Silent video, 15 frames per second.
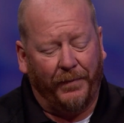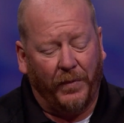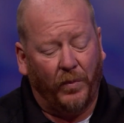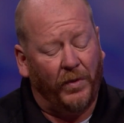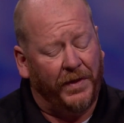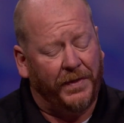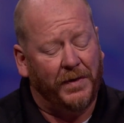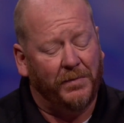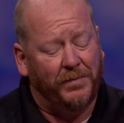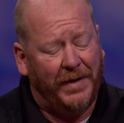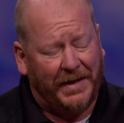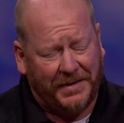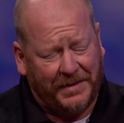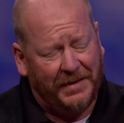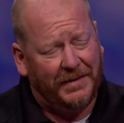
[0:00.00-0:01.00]
with the
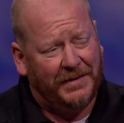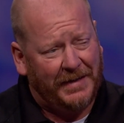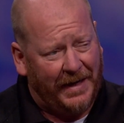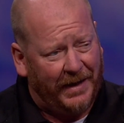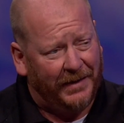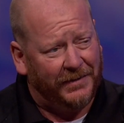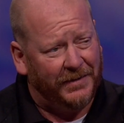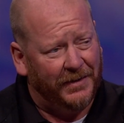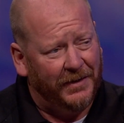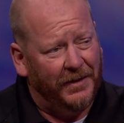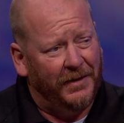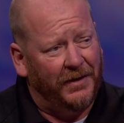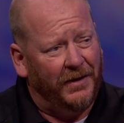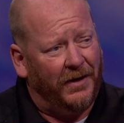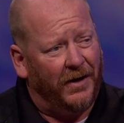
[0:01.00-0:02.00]
best intent,
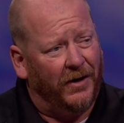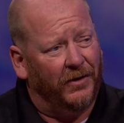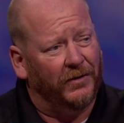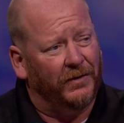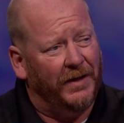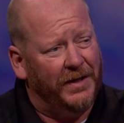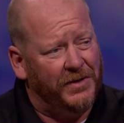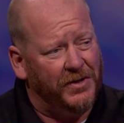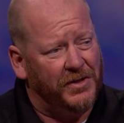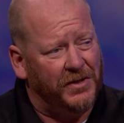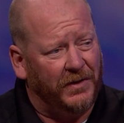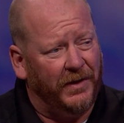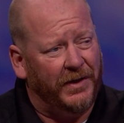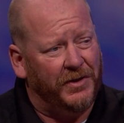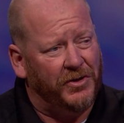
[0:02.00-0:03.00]
our
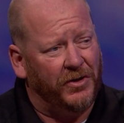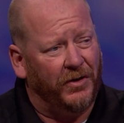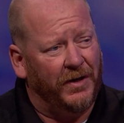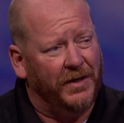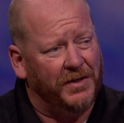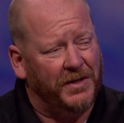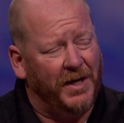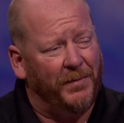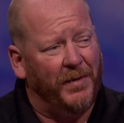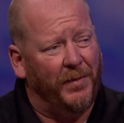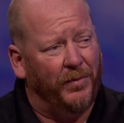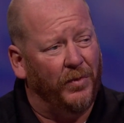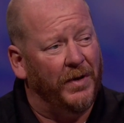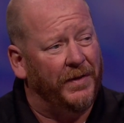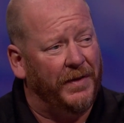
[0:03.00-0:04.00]
legislature has come
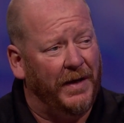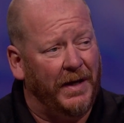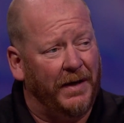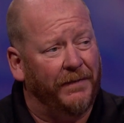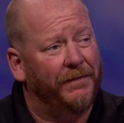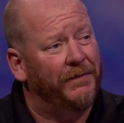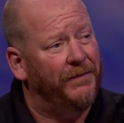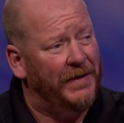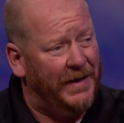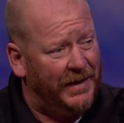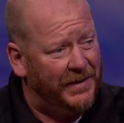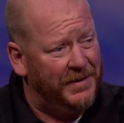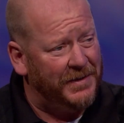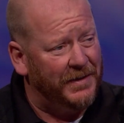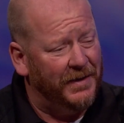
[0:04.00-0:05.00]
up with a
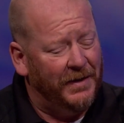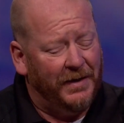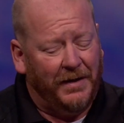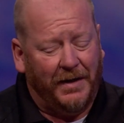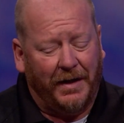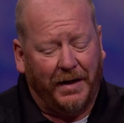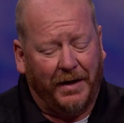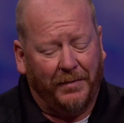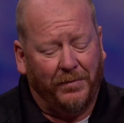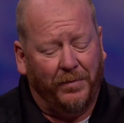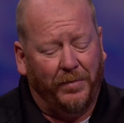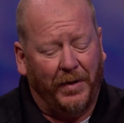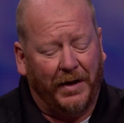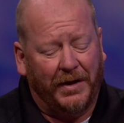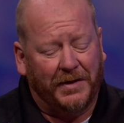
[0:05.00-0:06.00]
fix,
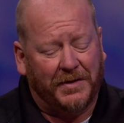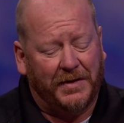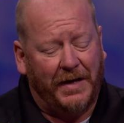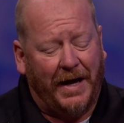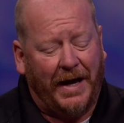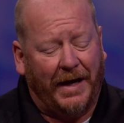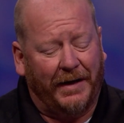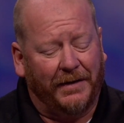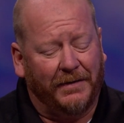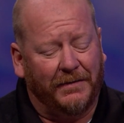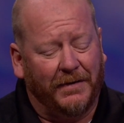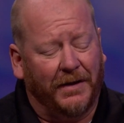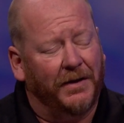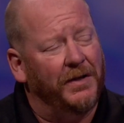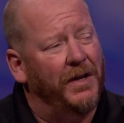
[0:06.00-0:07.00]
but it's not
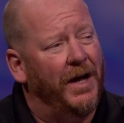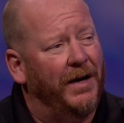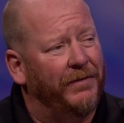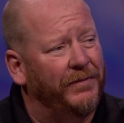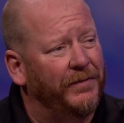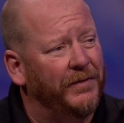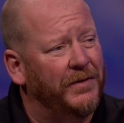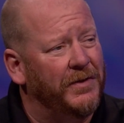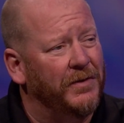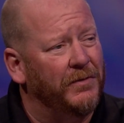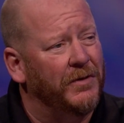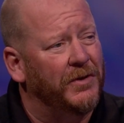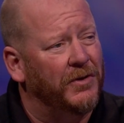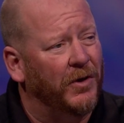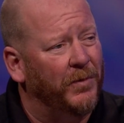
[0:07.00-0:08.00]
enough to
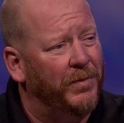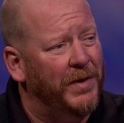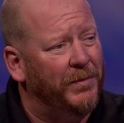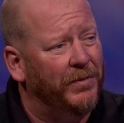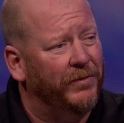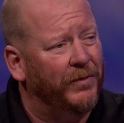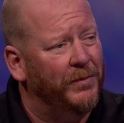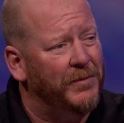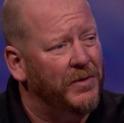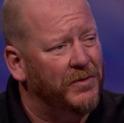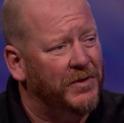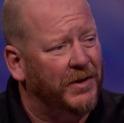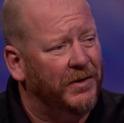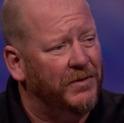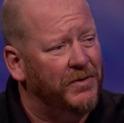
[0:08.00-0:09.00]
deter people from
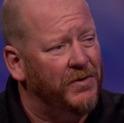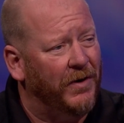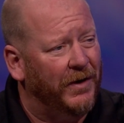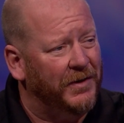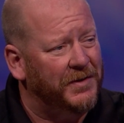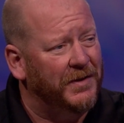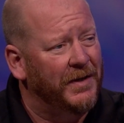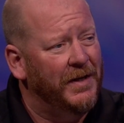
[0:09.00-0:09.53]
using drugs.